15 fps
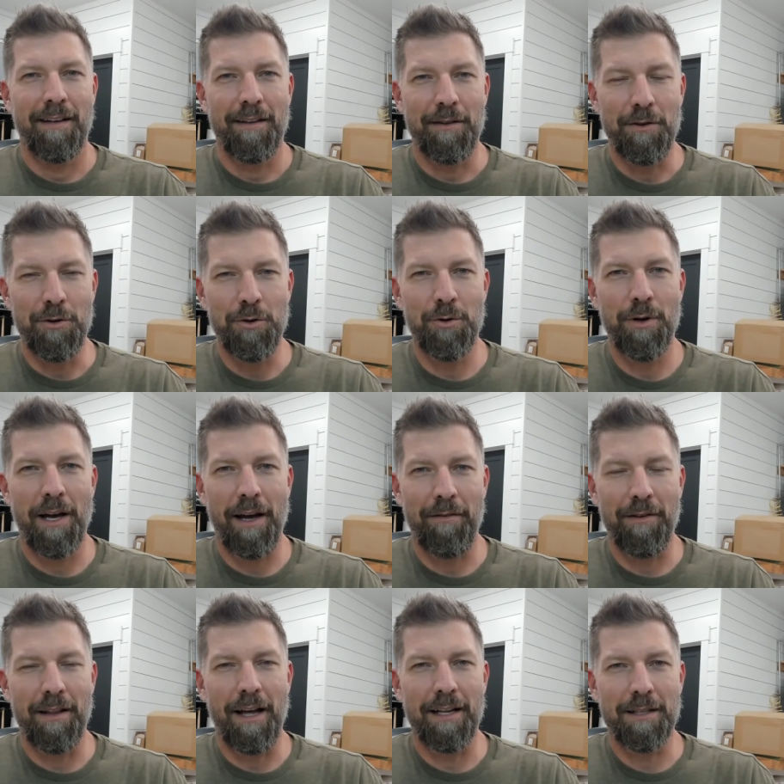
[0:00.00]
you have a
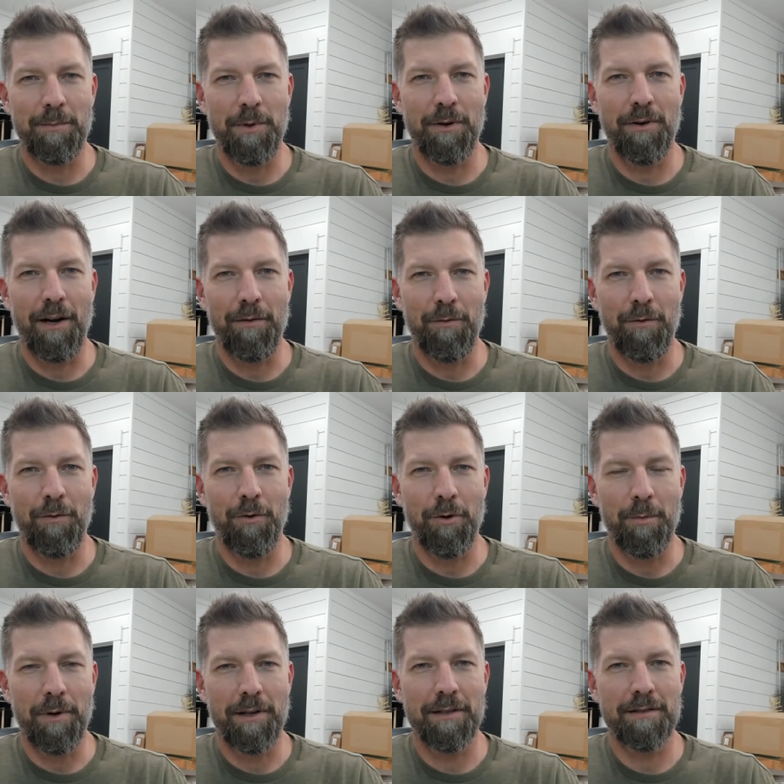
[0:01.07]
lot to be grateful for,
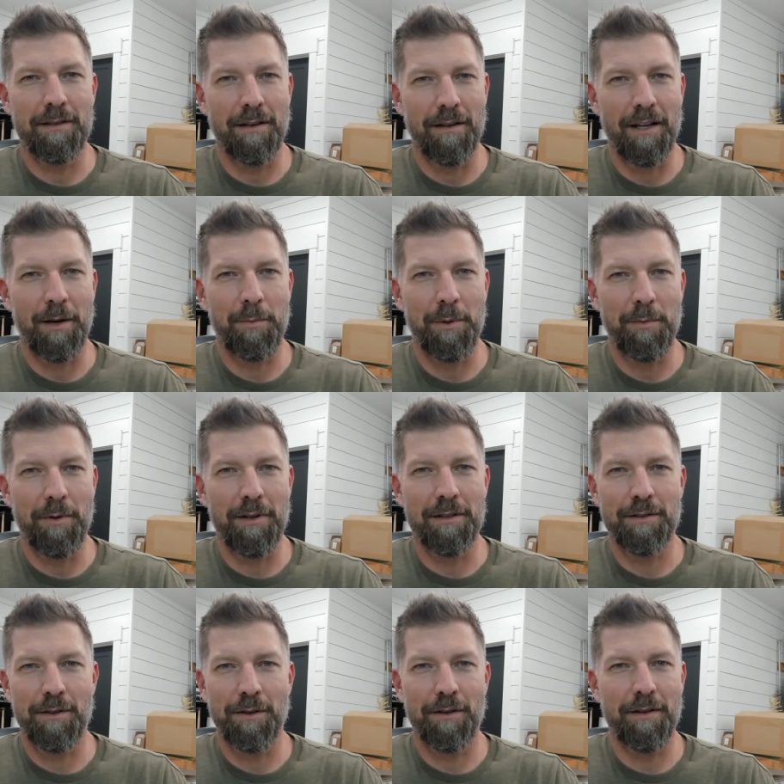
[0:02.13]
because there are a lot of people on
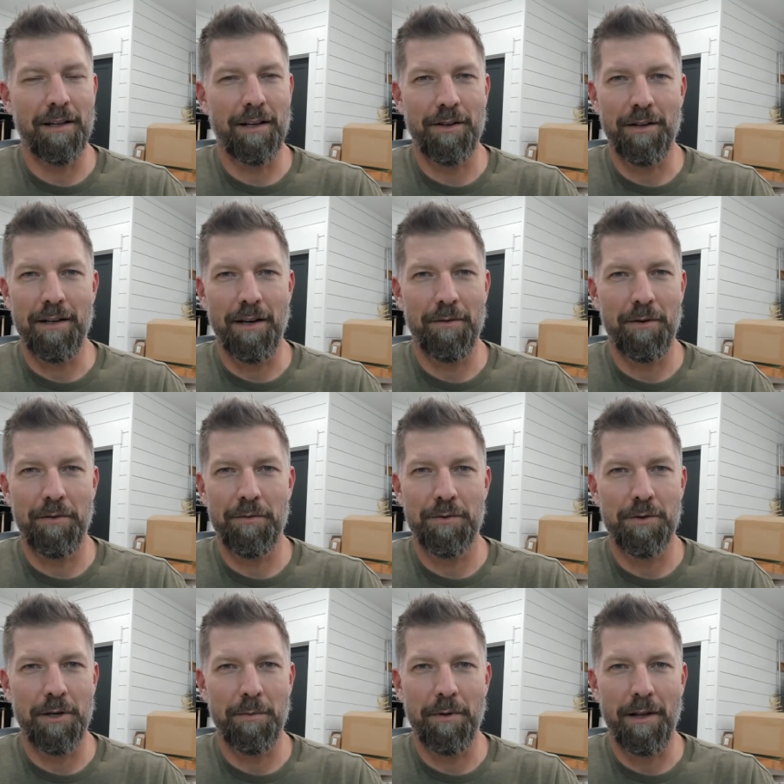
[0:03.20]
this earth that could never even
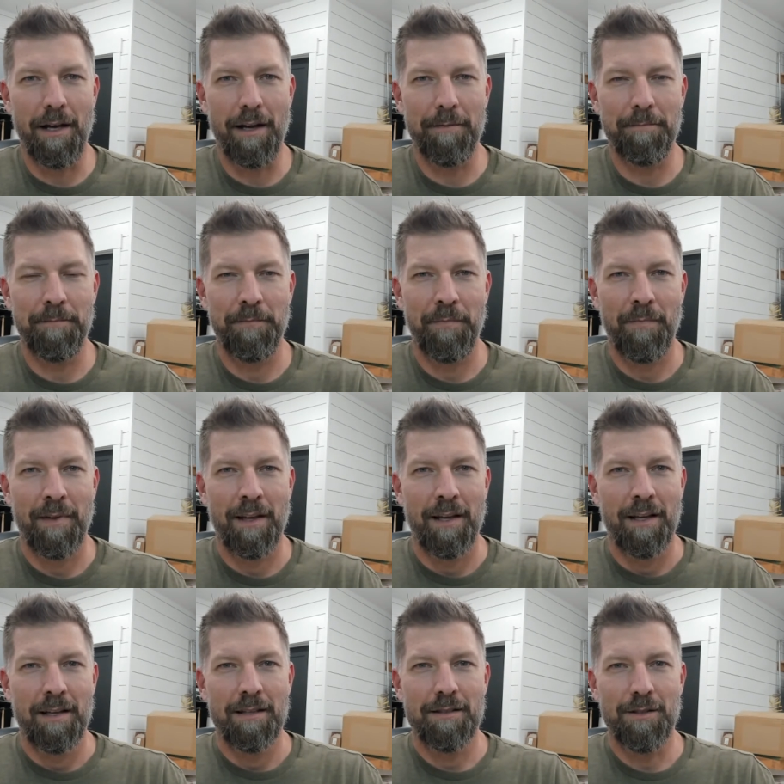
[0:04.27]
dream of that.
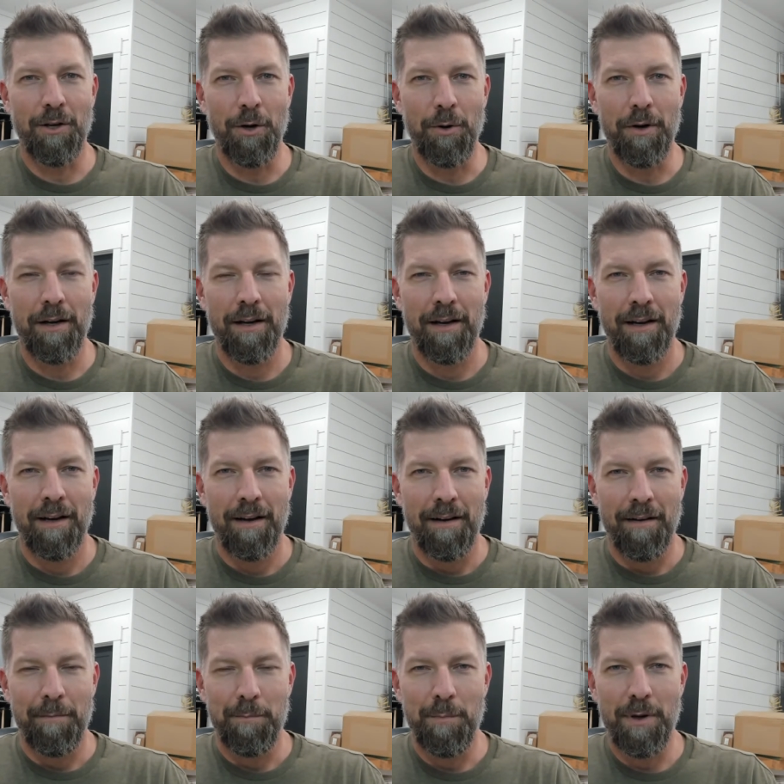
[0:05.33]
So
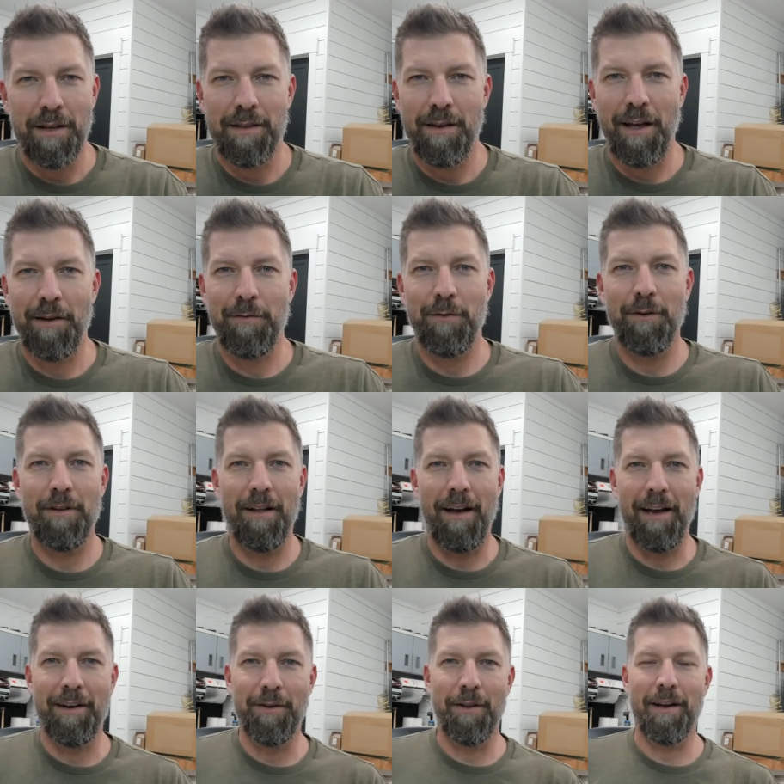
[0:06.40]
be thankful.
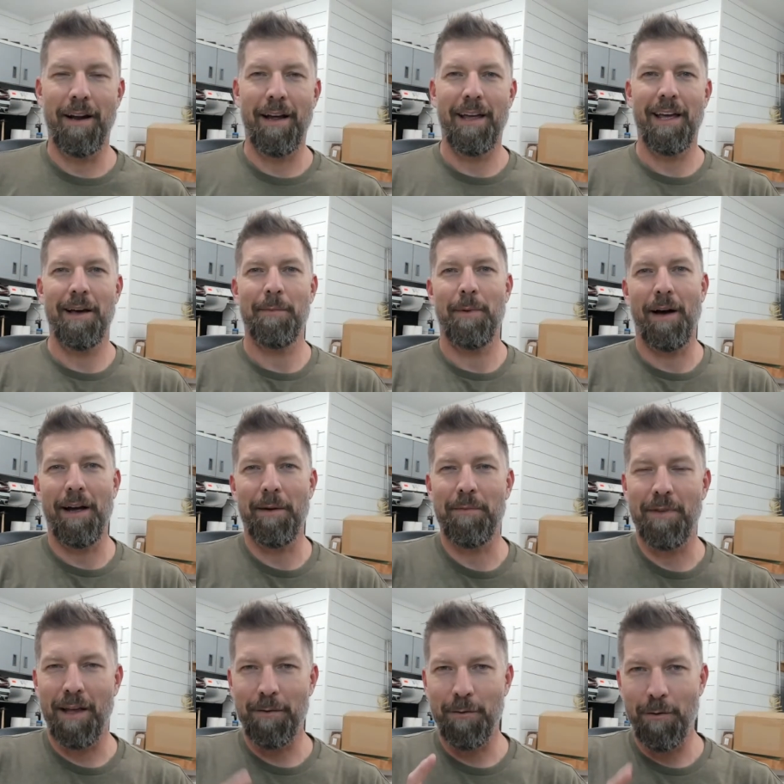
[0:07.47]
I know that I am. I am
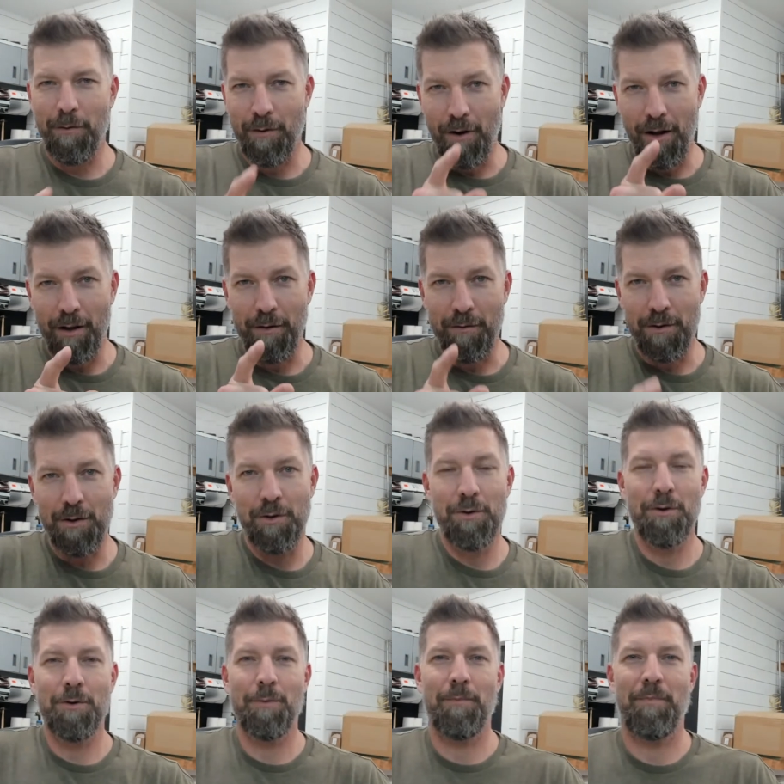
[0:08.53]
thankful for all of
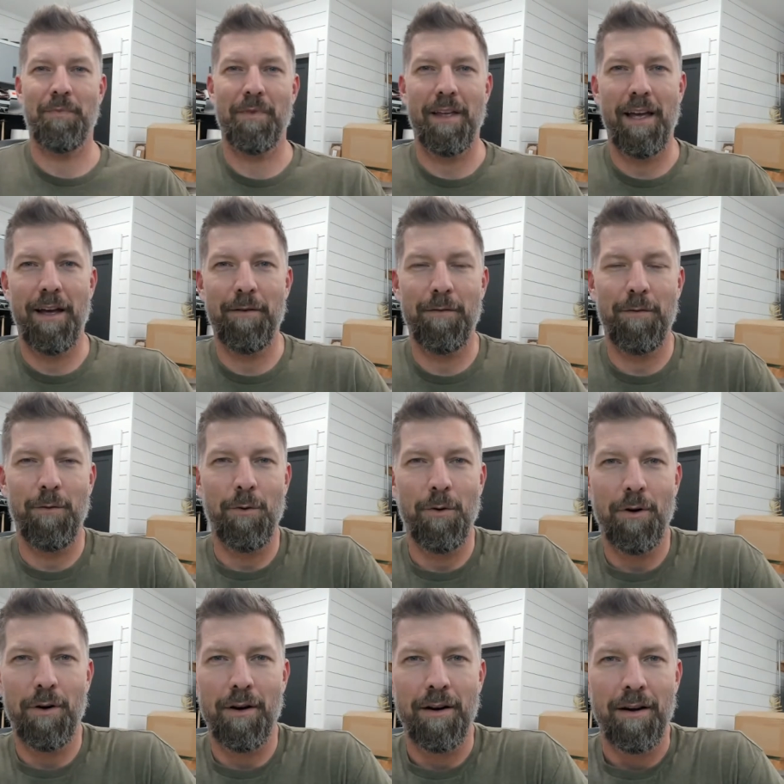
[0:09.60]
you and
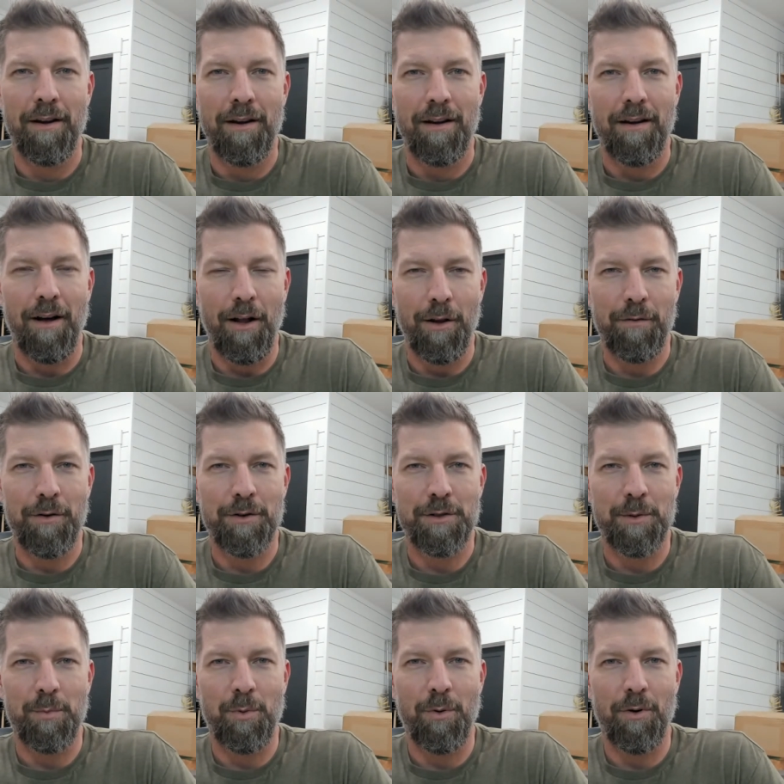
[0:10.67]
for all of your
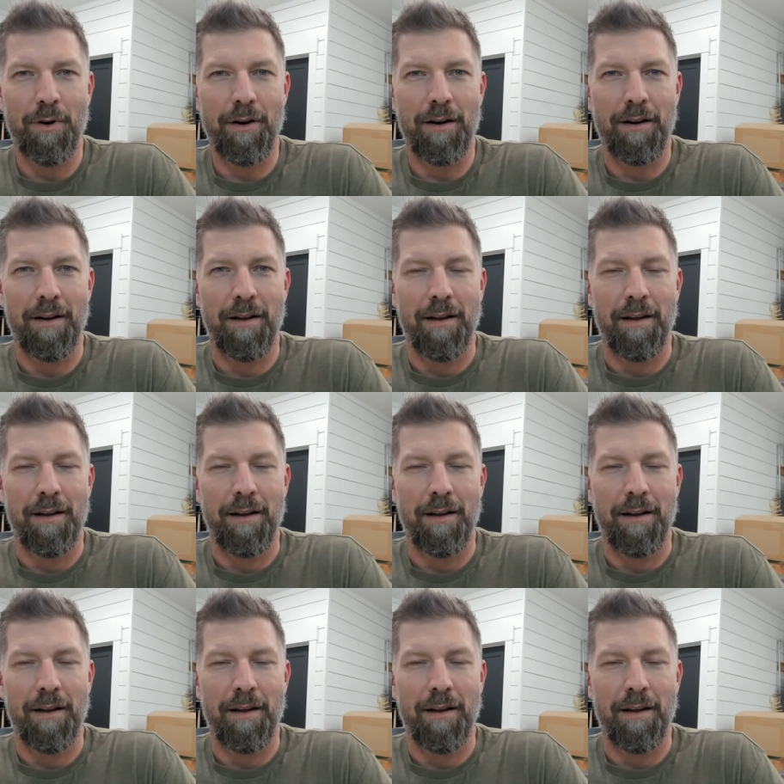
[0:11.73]
support